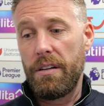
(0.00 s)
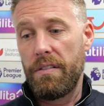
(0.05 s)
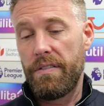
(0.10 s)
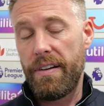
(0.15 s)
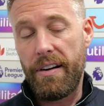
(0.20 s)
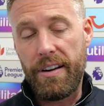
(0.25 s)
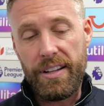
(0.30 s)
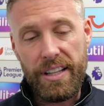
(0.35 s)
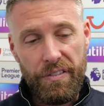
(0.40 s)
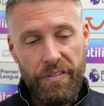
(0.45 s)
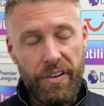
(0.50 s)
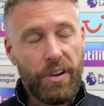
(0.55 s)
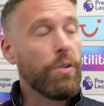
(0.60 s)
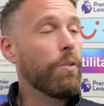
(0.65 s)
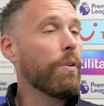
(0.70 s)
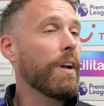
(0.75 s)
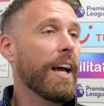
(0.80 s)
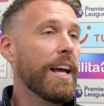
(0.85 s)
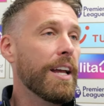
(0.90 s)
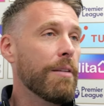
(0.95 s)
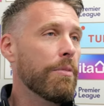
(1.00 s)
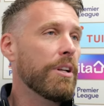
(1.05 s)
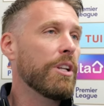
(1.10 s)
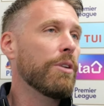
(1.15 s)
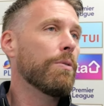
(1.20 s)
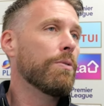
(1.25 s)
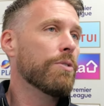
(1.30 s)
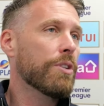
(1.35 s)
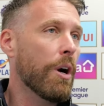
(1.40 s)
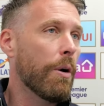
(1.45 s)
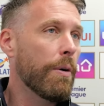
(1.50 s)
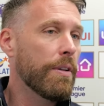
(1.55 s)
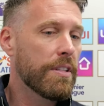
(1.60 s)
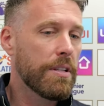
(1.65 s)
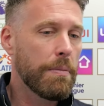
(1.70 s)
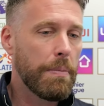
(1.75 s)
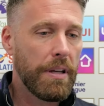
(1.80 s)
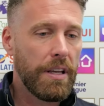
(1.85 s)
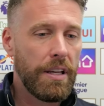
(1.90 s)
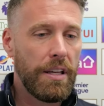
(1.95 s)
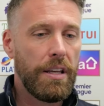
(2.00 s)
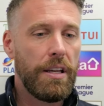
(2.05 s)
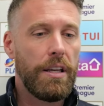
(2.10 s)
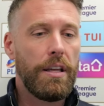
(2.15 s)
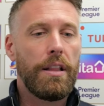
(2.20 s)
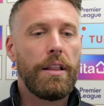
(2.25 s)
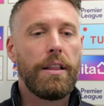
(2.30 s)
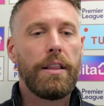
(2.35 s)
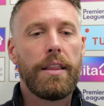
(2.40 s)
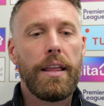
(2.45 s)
Very difficult game. We knew it was going to be.